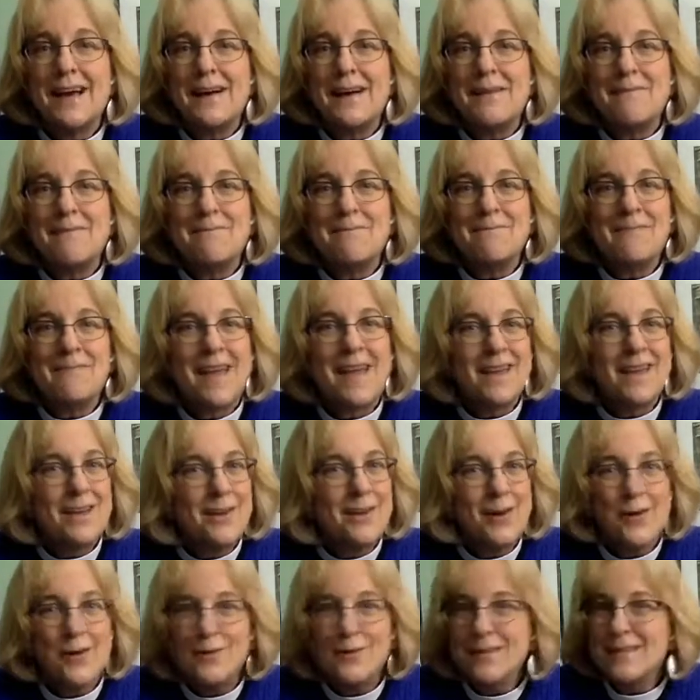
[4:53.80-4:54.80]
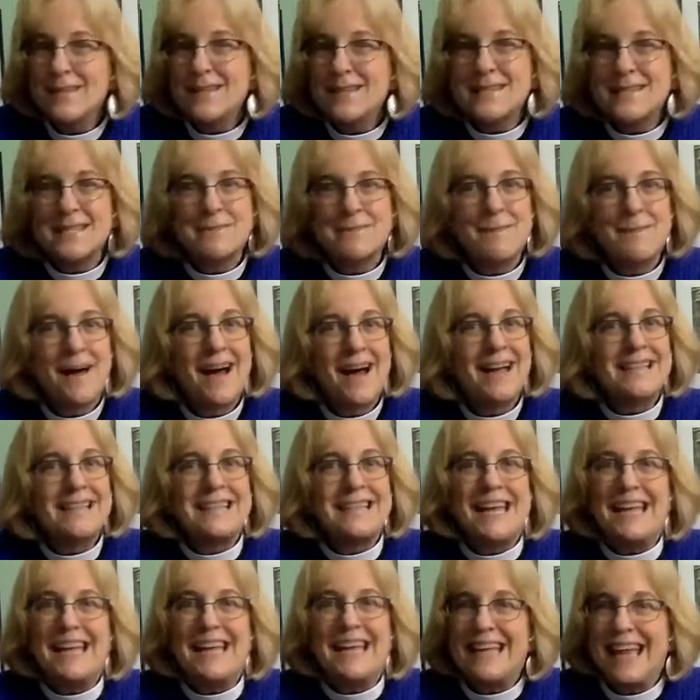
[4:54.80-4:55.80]
um, I can go to this
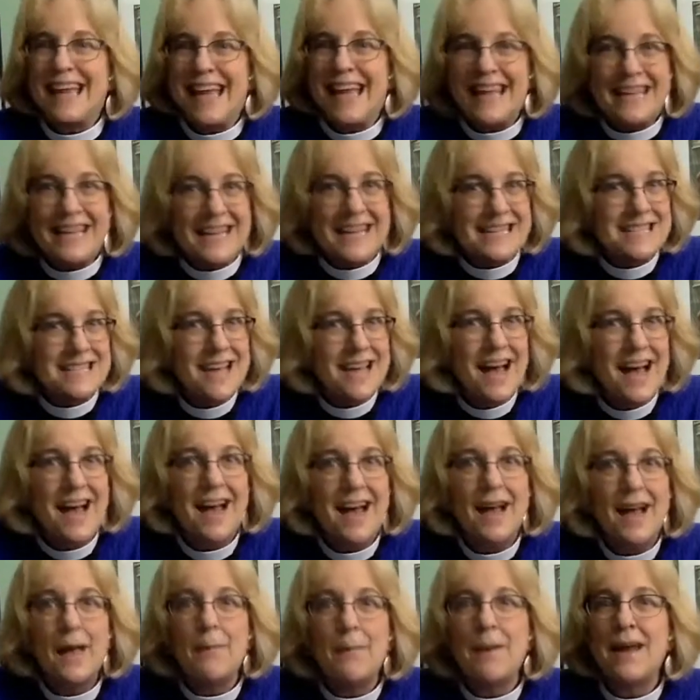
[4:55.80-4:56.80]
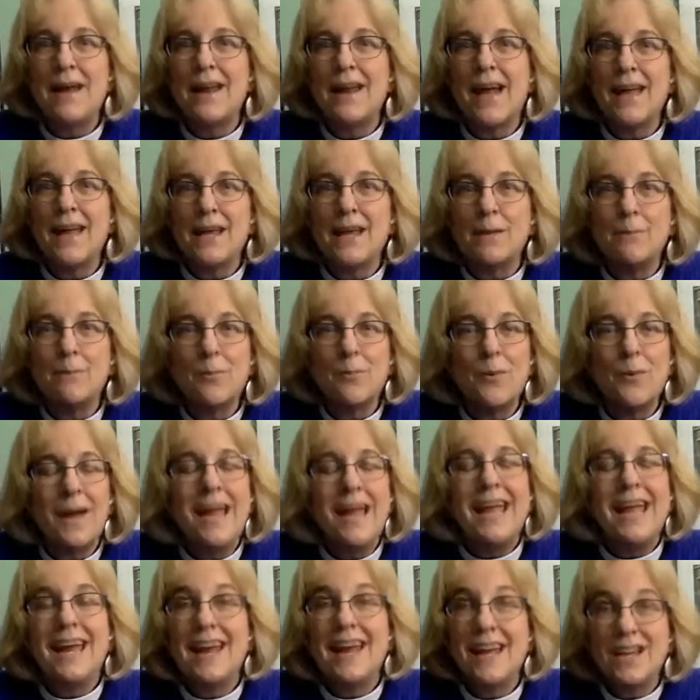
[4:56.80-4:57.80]
spot at any time and I can
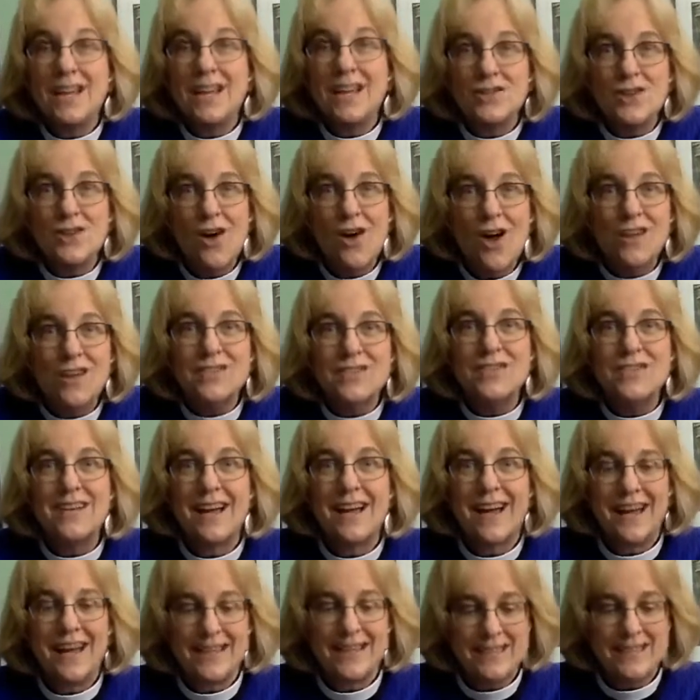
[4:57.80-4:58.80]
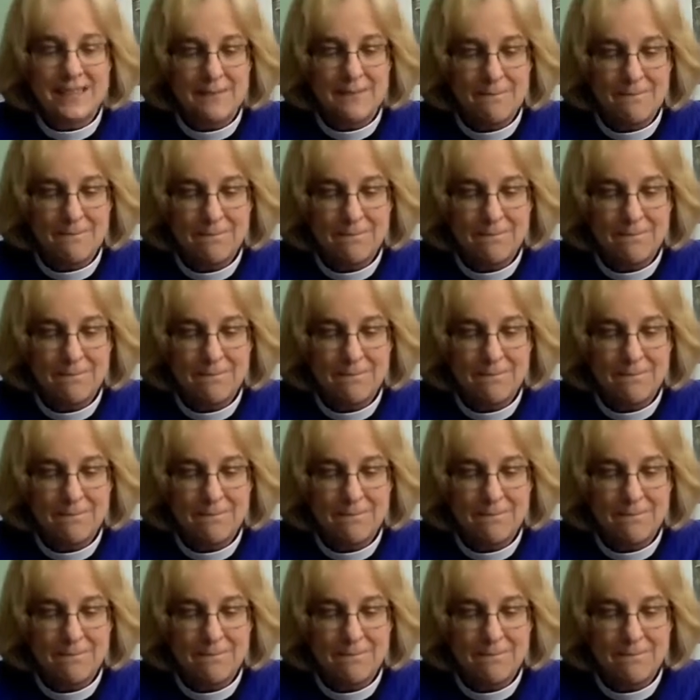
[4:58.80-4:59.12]
pray and I can talk to God.